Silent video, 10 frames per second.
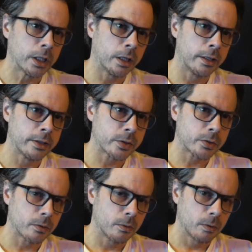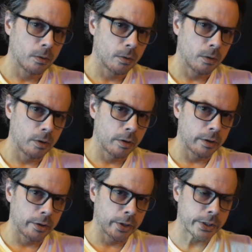because
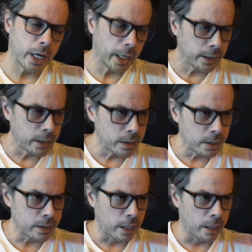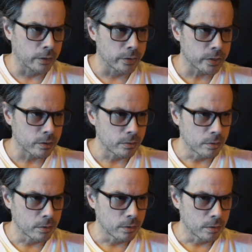the tiny details
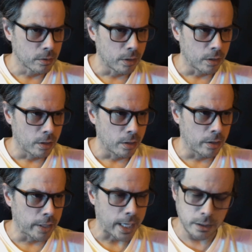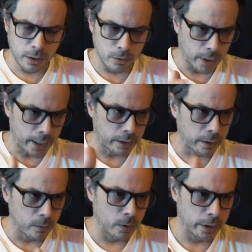that you
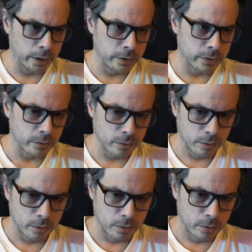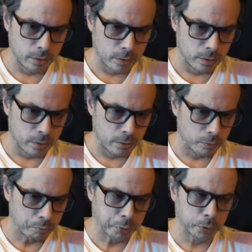likely would
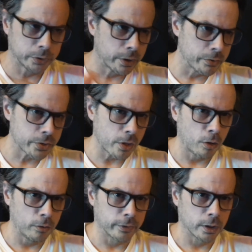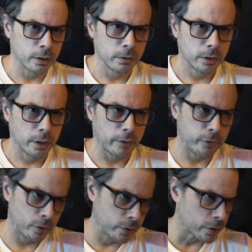bulldoze over
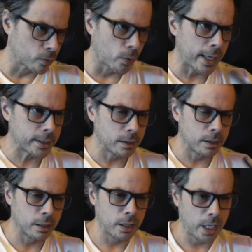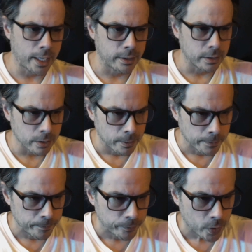if you're just racing to the end
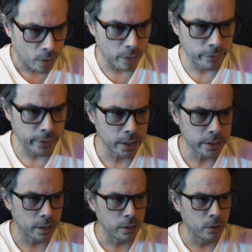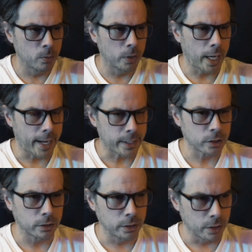are things that you would
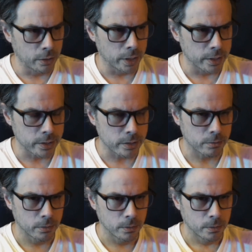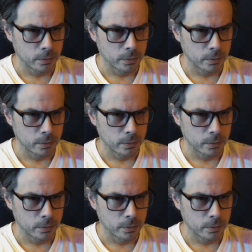actually notice,